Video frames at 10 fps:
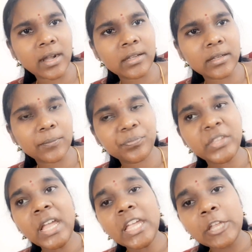right?
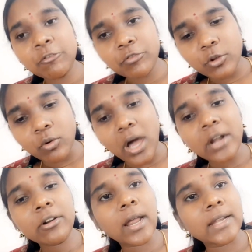If you are
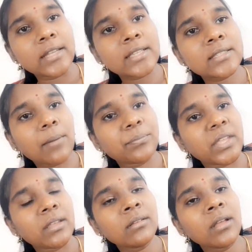writing
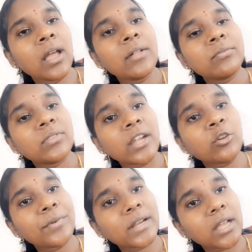something, then
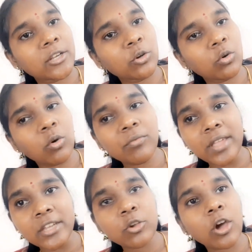you will get to know
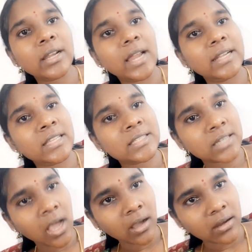where you are getting
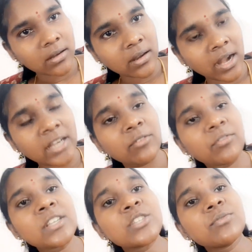stuck, at
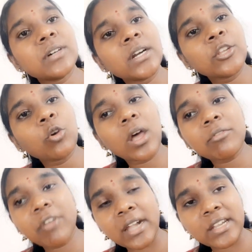which word you are
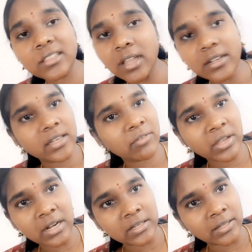finding that
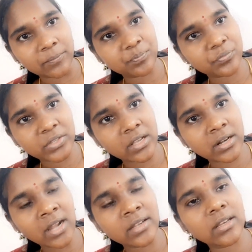difficulty,
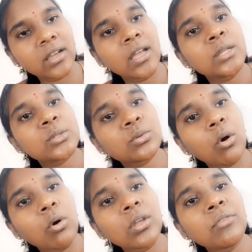right?
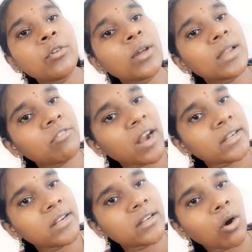So if you can
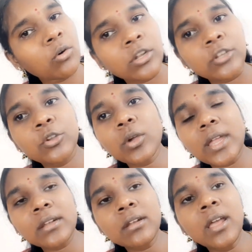find it out, you
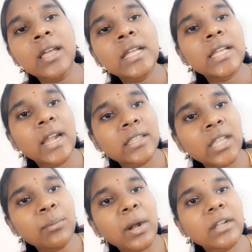can get
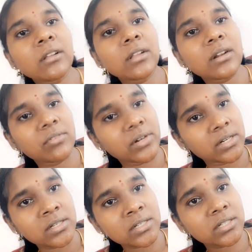that particular
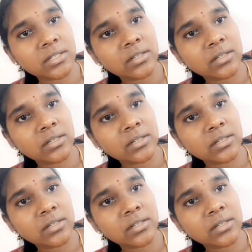word,